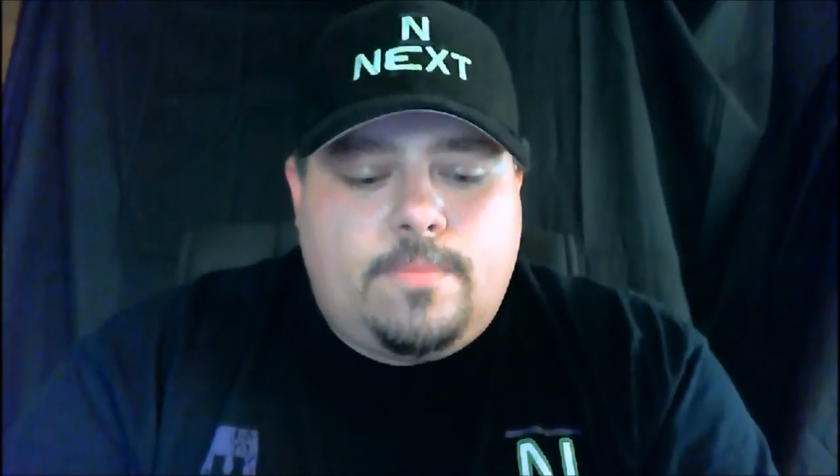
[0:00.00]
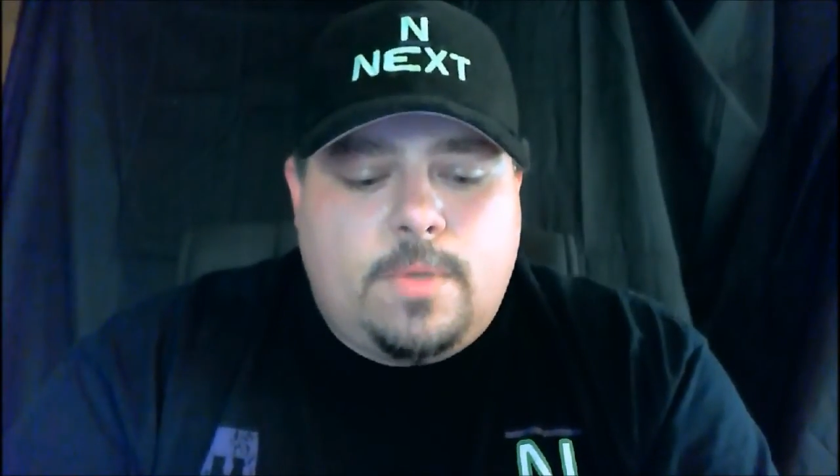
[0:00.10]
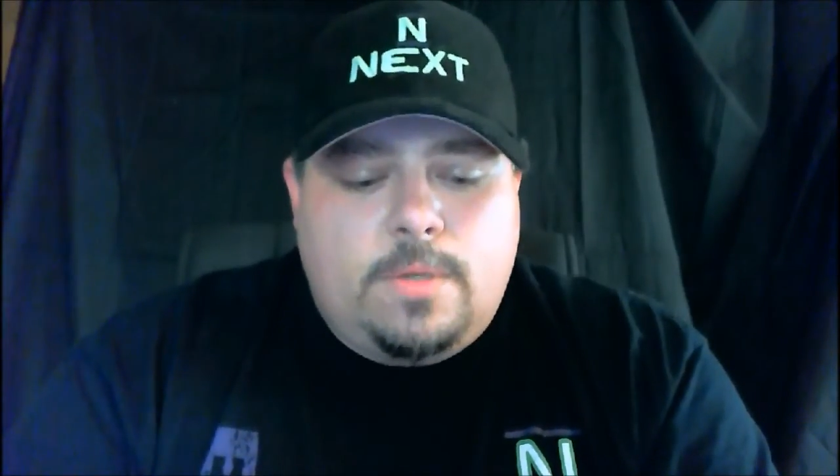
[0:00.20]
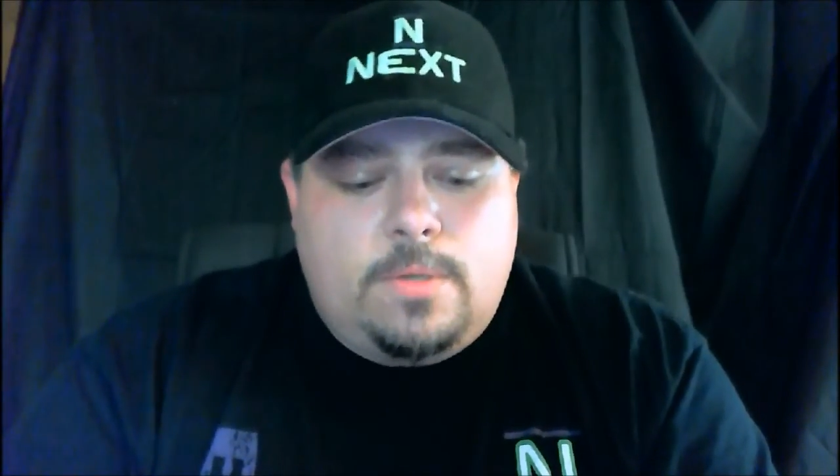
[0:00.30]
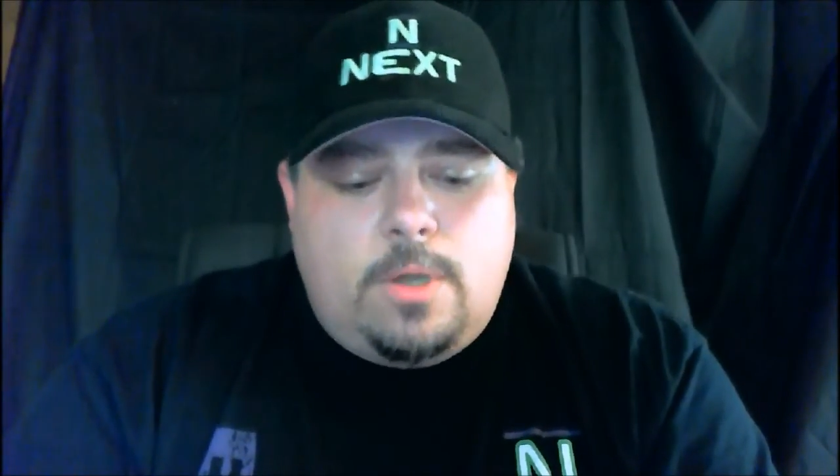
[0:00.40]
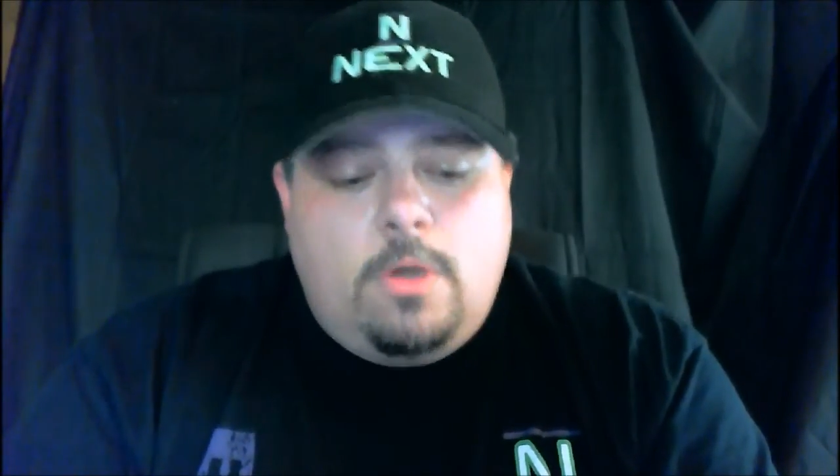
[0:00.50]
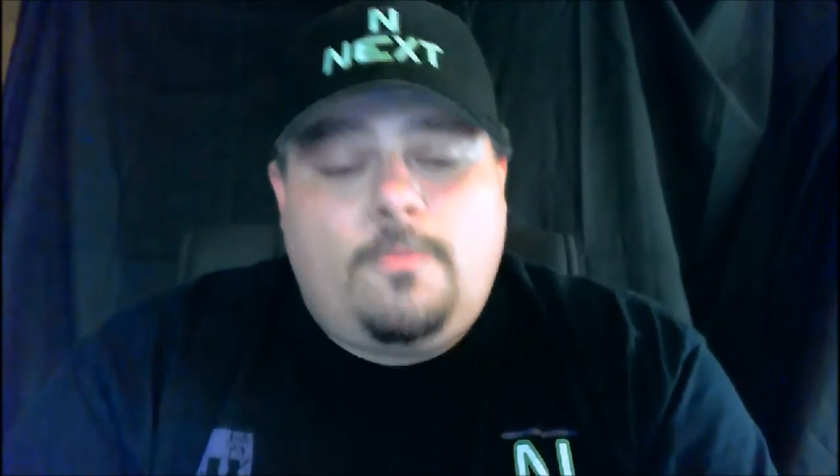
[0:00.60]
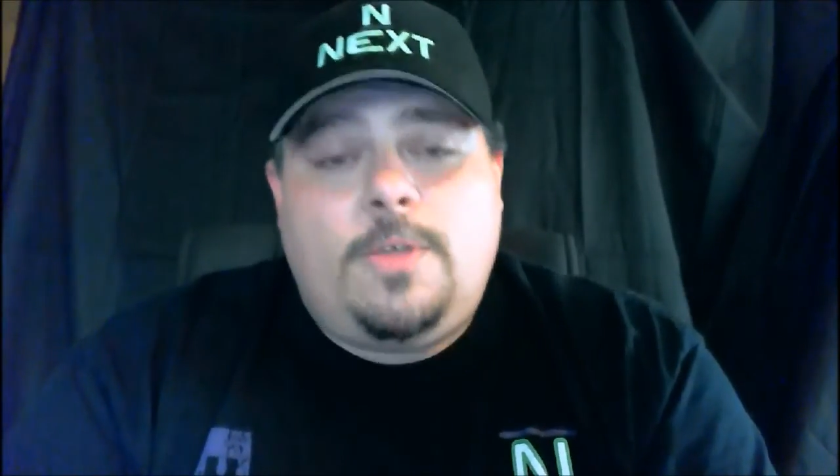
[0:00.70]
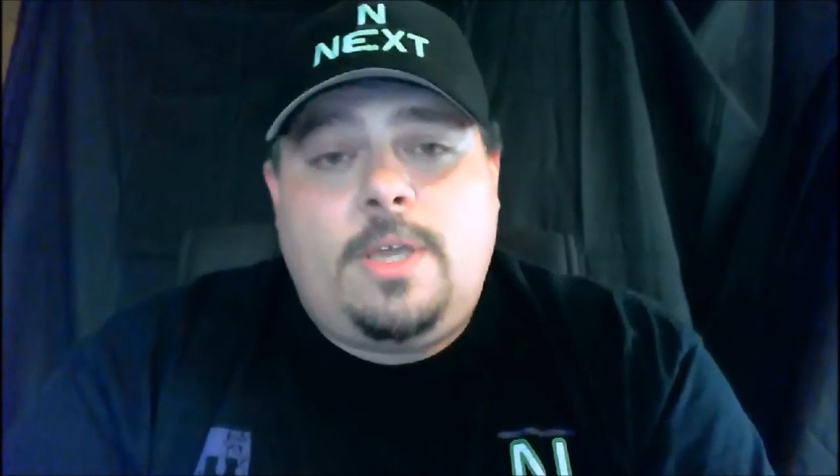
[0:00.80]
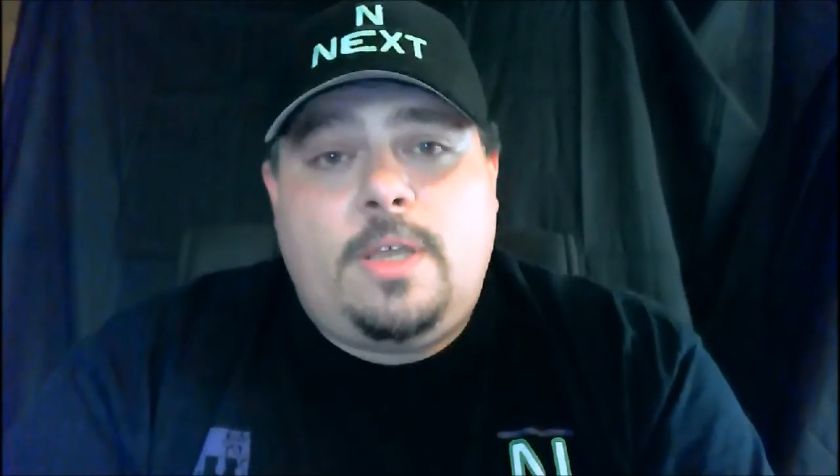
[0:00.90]
So
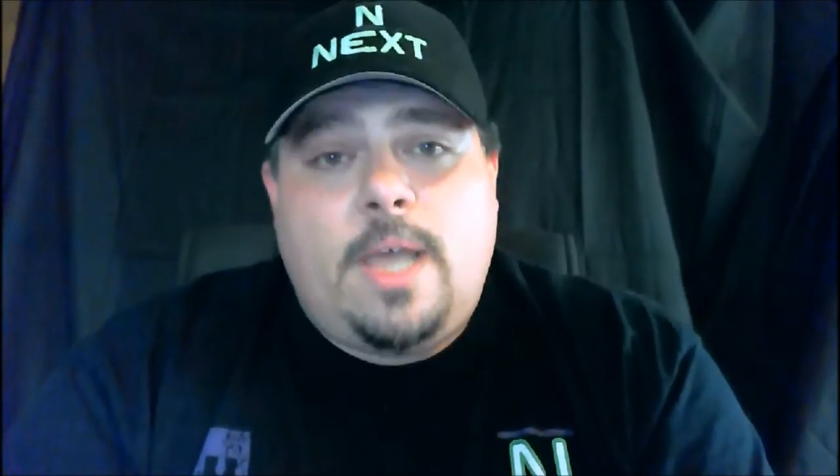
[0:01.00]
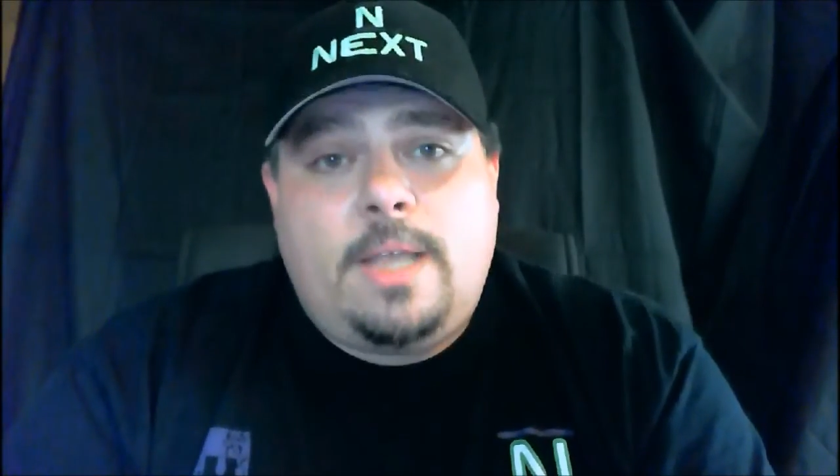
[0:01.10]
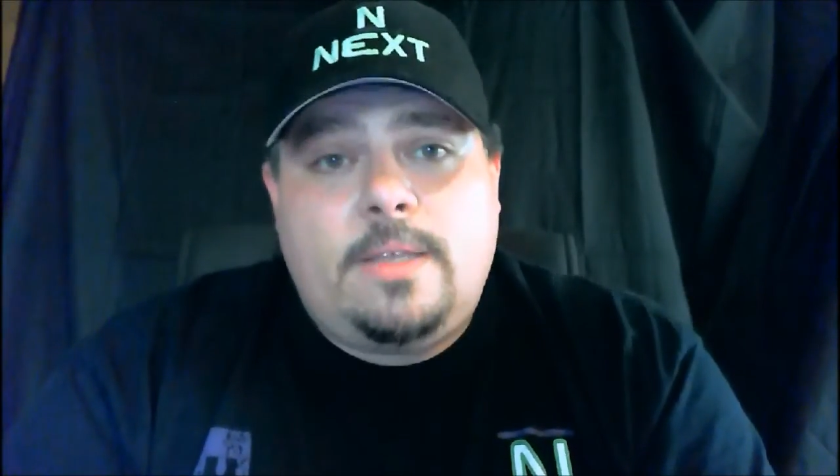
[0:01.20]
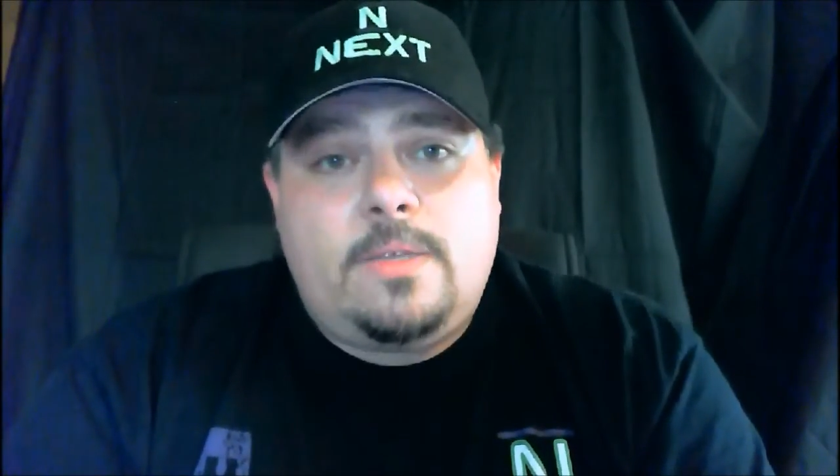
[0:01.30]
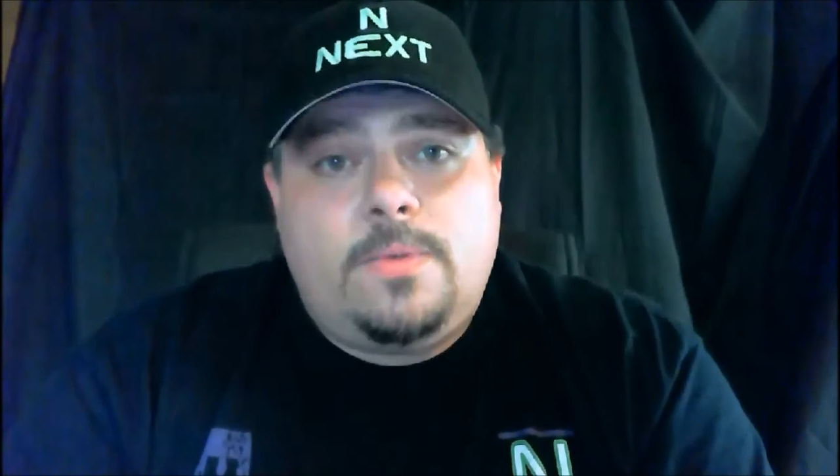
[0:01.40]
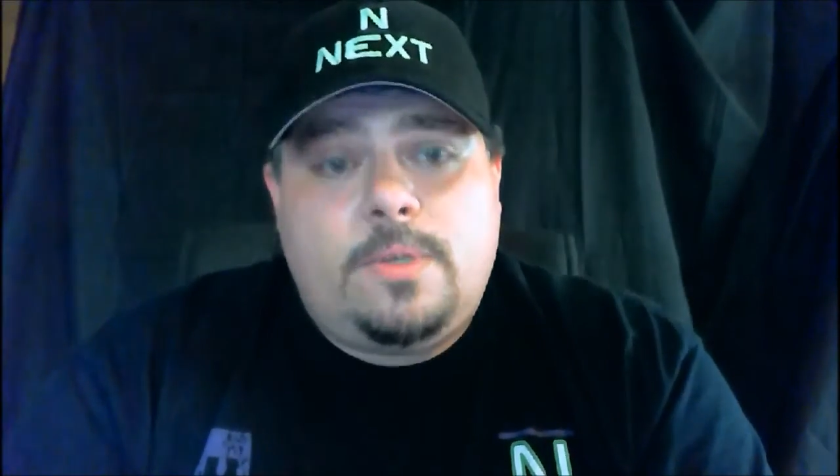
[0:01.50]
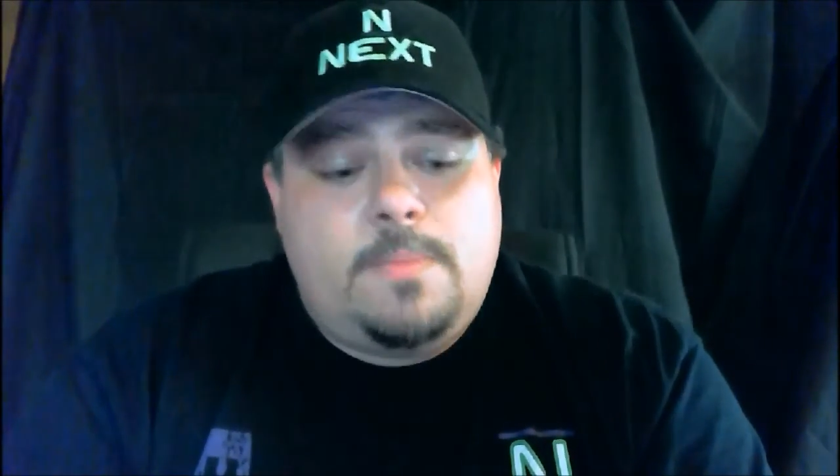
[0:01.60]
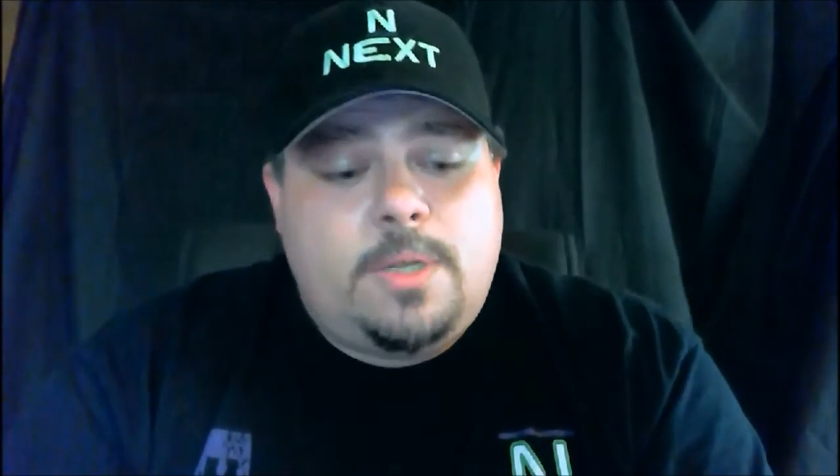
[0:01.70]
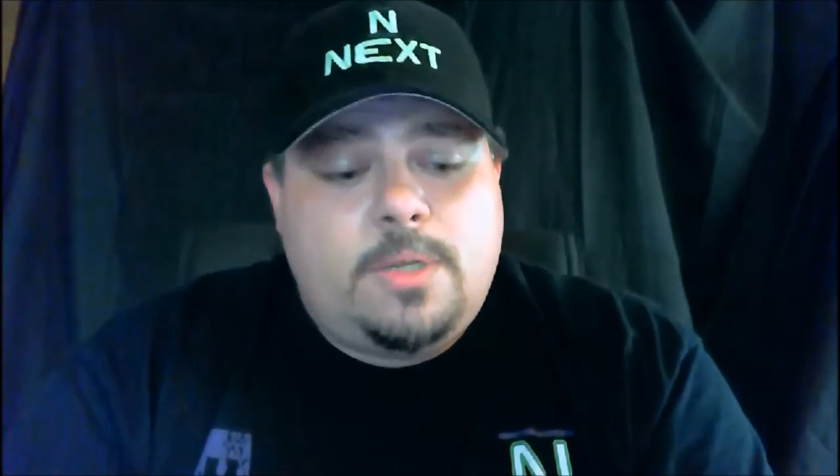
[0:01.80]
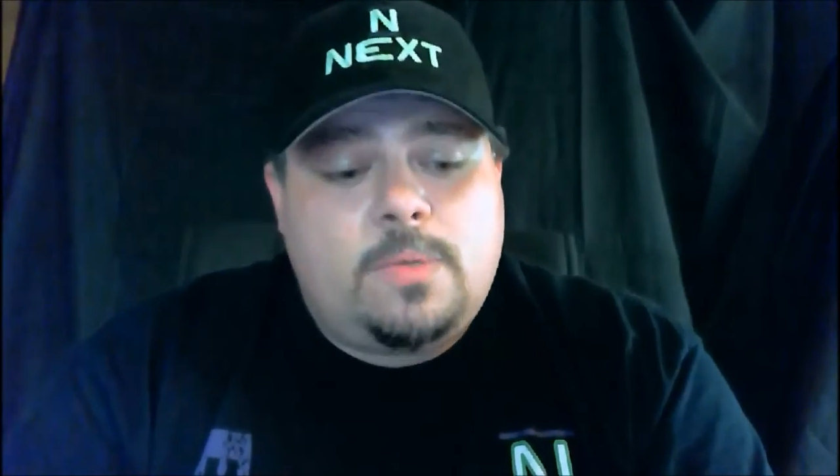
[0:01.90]
hopefully you like this one as
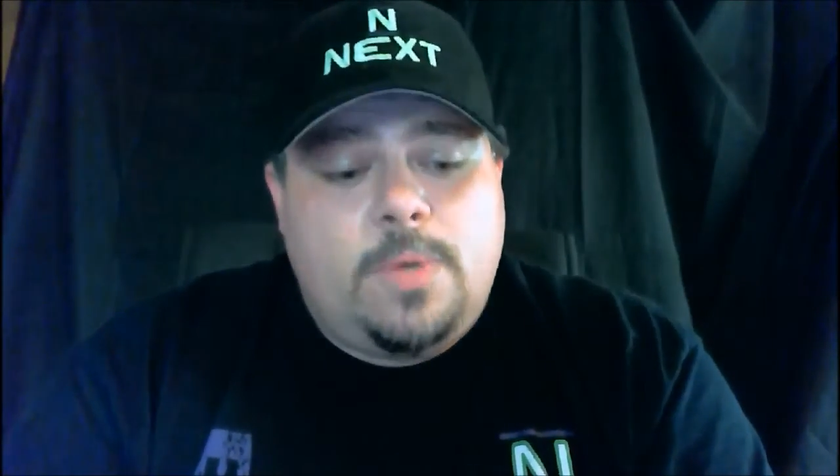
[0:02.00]
much as